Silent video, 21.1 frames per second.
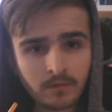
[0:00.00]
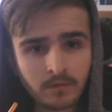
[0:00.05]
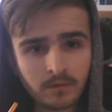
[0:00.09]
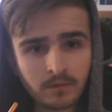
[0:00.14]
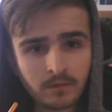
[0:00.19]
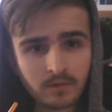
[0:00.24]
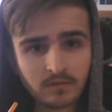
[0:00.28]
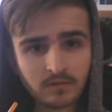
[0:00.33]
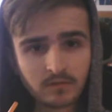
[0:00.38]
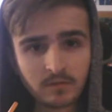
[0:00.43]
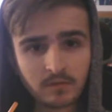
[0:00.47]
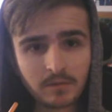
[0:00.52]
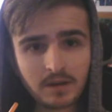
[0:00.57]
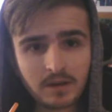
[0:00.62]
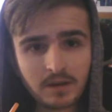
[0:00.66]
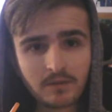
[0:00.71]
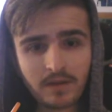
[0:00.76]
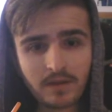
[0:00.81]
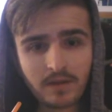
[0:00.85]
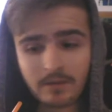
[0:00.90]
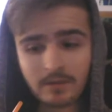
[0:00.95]
It's completely
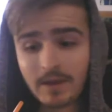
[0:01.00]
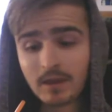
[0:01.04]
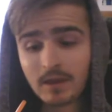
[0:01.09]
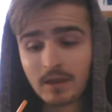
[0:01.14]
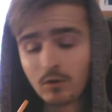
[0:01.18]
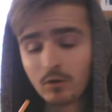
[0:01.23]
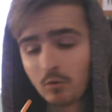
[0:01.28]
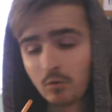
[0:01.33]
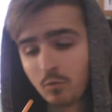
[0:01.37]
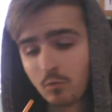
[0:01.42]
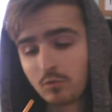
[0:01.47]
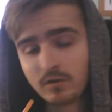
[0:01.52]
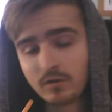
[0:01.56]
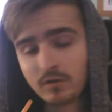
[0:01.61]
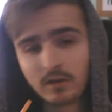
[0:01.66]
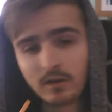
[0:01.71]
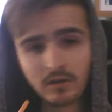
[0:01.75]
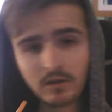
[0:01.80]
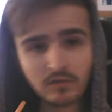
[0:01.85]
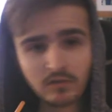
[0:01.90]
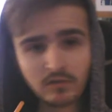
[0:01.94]
random. And I got water,
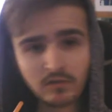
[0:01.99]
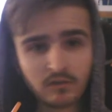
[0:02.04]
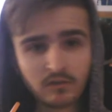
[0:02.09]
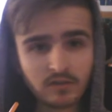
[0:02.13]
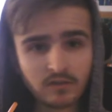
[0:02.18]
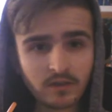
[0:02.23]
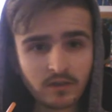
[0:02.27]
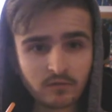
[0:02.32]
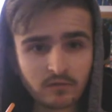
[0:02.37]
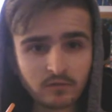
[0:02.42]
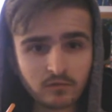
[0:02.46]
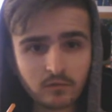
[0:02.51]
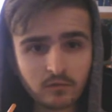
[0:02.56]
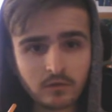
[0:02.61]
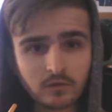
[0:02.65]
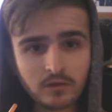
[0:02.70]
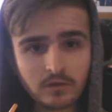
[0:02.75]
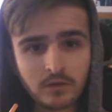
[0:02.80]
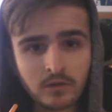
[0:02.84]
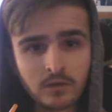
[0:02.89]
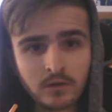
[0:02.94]
as you can see that straw.
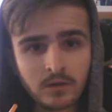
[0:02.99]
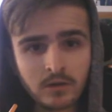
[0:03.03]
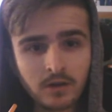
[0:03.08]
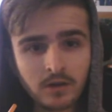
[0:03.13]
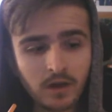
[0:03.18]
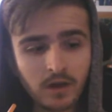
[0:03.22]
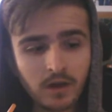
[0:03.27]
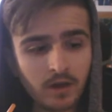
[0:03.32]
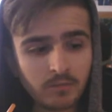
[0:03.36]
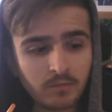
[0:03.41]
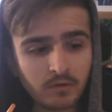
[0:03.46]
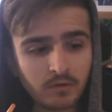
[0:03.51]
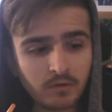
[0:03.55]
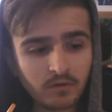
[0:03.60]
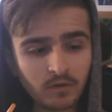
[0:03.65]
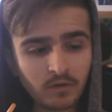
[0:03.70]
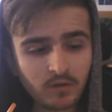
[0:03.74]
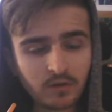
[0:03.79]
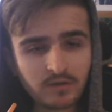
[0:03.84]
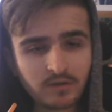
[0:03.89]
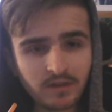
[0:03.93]
Because I
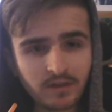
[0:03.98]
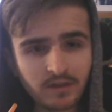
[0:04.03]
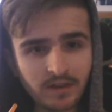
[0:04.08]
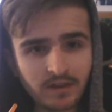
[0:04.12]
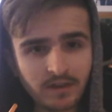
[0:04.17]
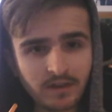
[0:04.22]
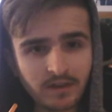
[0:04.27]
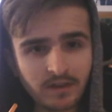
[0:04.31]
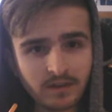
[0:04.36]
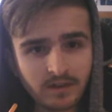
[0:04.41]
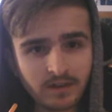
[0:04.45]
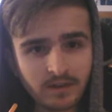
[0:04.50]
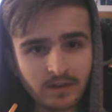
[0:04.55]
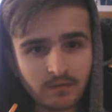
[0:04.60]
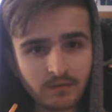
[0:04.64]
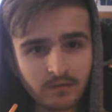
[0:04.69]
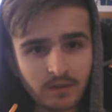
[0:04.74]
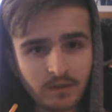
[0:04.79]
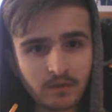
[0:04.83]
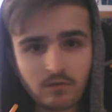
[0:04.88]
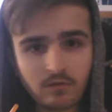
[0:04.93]
always get a
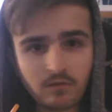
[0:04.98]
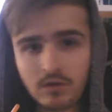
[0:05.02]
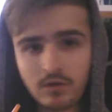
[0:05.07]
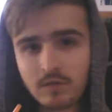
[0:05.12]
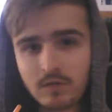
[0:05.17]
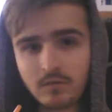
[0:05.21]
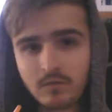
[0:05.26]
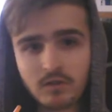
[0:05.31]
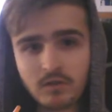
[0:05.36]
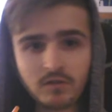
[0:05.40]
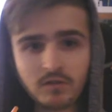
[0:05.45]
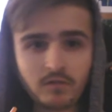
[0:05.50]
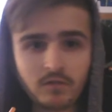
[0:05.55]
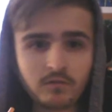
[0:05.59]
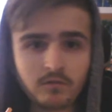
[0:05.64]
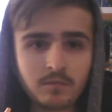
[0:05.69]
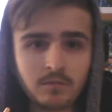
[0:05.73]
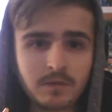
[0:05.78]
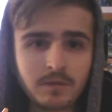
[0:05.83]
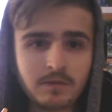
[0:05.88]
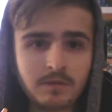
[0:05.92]
really croaky voice after a
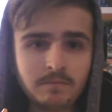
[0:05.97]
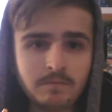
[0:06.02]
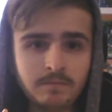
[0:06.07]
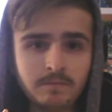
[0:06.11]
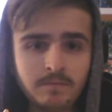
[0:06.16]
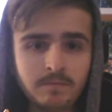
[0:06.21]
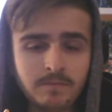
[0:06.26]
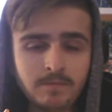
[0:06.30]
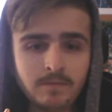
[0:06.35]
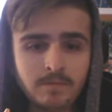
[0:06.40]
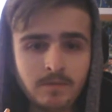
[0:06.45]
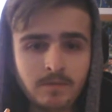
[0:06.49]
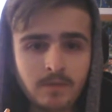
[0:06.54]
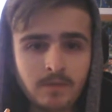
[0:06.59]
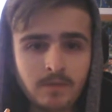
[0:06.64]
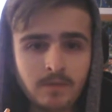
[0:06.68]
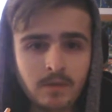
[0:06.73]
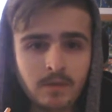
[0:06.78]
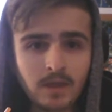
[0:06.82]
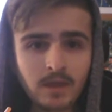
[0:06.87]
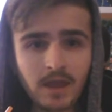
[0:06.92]
bit.
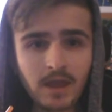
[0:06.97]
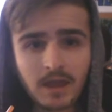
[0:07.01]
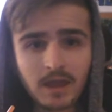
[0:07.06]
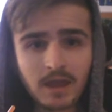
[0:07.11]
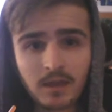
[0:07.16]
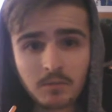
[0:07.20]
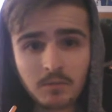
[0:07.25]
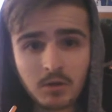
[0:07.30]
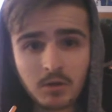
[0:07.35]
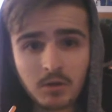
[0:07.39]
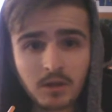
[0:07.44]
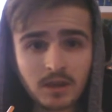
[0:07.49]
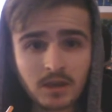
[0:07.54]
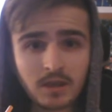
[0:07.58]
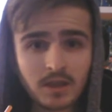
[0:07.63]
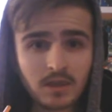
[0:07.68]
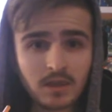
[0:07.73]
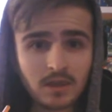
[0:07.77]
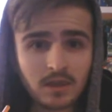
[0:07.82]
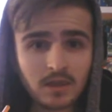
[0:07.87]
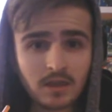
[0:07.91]
And I'm looking
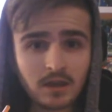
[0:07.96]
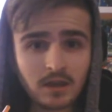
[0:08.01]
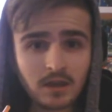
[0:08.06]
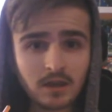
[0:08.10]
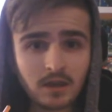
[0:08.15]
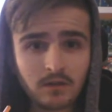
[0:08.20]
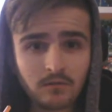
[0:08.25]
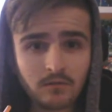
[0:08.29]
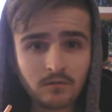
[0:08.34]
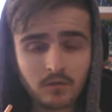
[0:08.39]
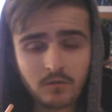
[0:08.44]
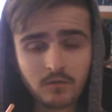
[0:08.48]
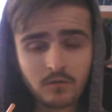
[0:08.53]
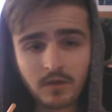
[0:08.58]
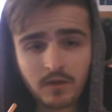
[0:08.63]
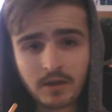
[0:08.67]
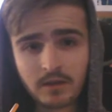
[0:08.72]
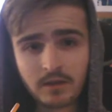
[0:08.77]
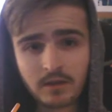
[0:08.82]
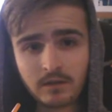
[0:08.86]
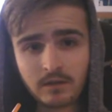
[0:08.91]
in the
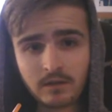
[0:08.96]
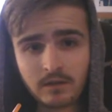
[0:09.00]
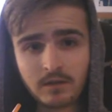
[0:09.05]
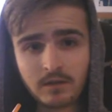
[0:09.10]
viewfinder.